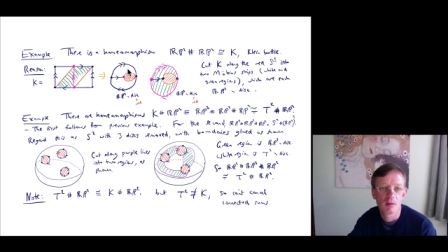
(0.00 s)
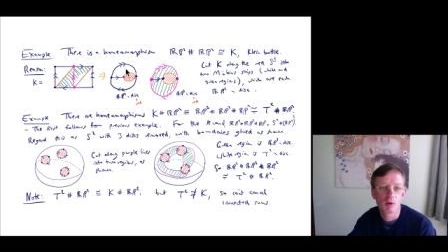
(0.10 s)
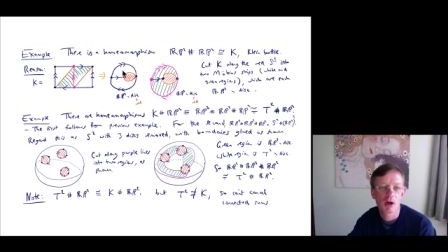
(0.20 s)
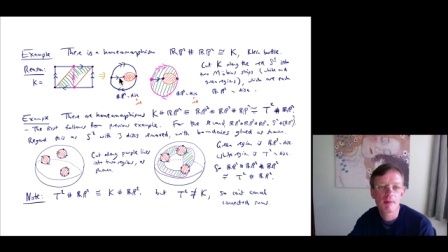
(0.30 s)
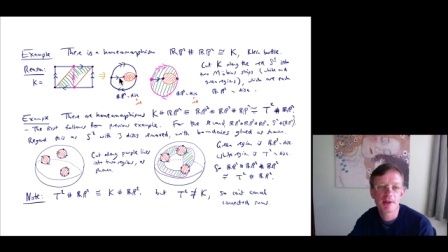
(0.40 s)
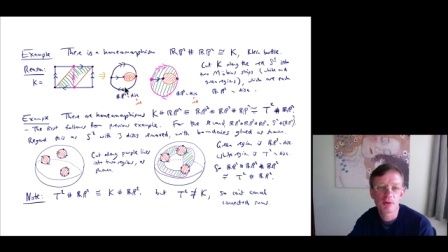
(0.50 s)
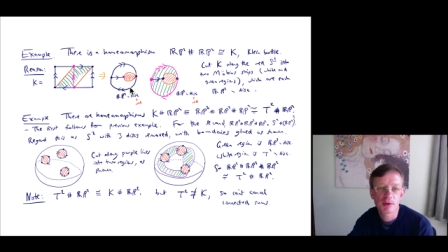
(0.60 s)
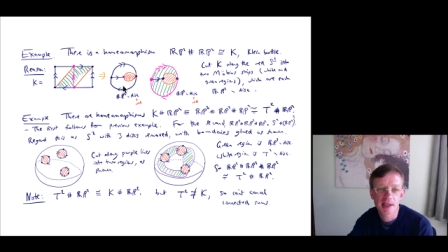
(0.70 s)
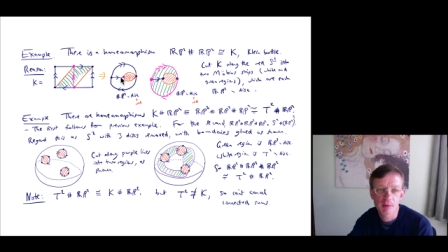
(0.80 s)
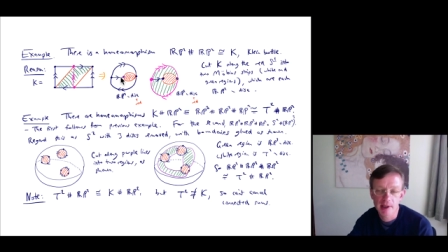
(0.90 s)
well, R P
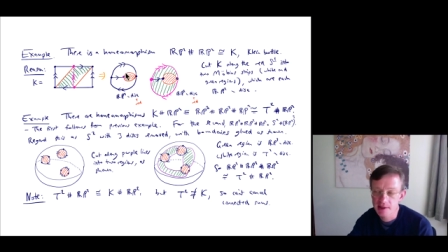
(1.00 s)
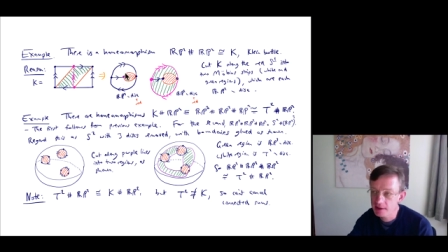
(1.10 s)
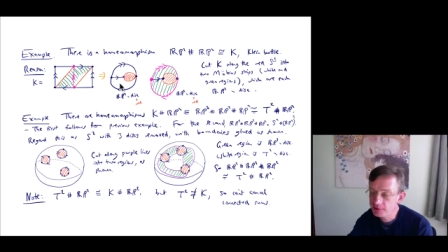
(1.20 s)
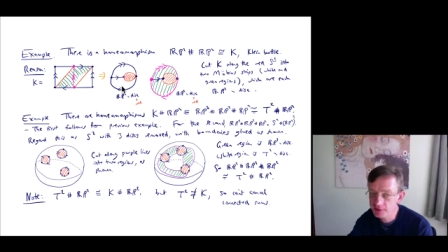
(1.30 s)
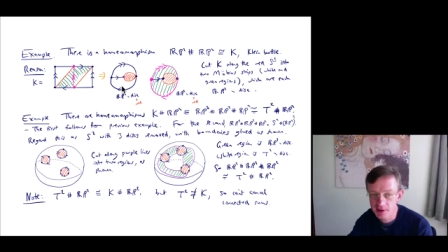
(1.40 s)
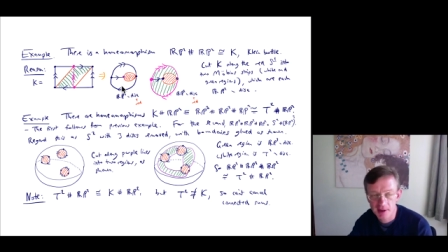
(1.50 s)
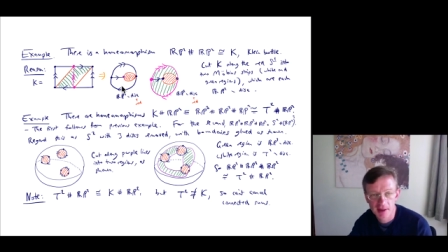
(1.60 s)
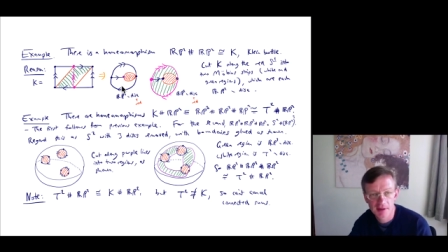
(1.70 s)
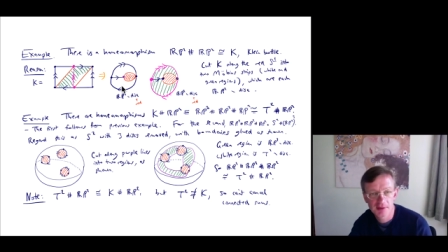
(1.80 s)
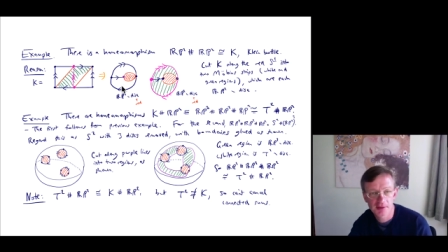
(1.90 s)
two take away a disc
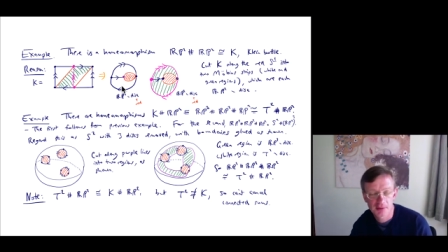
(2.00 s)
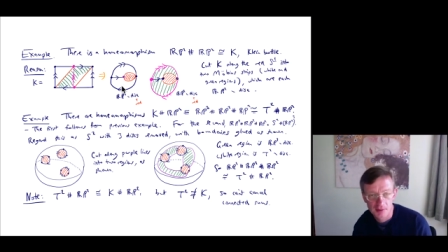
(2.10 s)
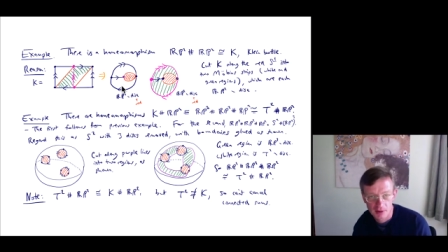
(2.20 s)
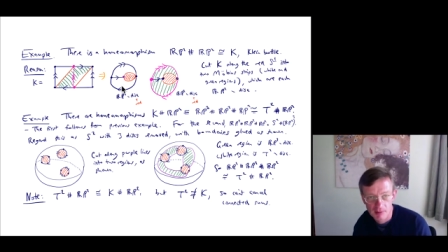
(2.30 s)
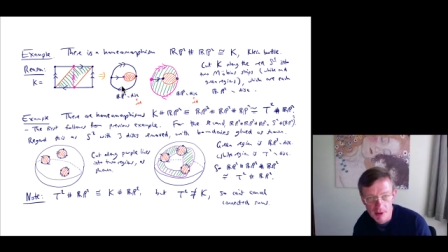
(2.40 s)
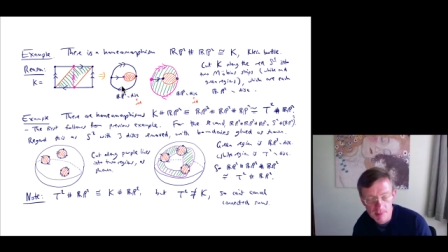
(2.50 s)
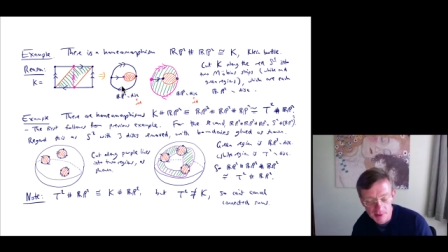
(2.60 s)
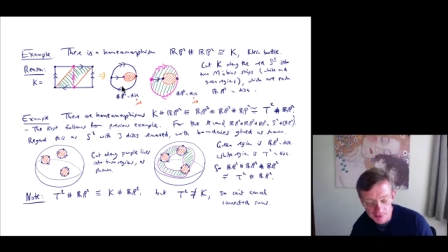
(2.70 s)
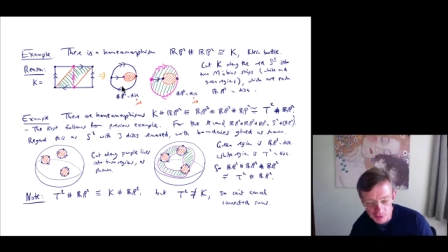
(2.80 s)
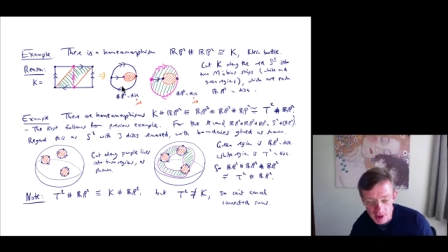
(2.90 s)
is a
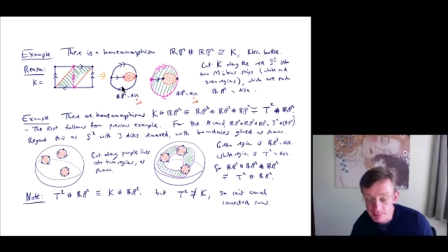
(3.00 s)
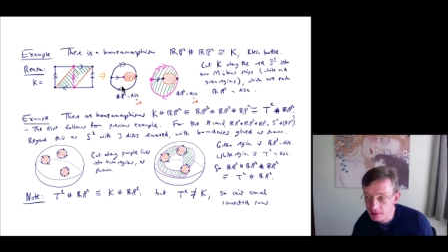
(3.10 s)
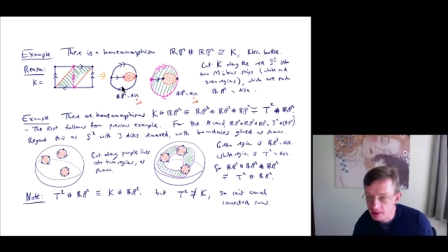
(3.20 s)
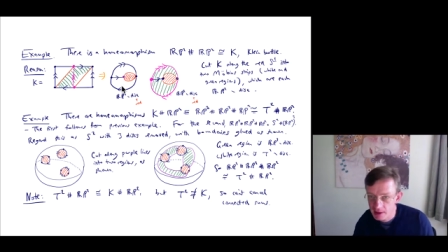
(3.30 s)
Möbius strip,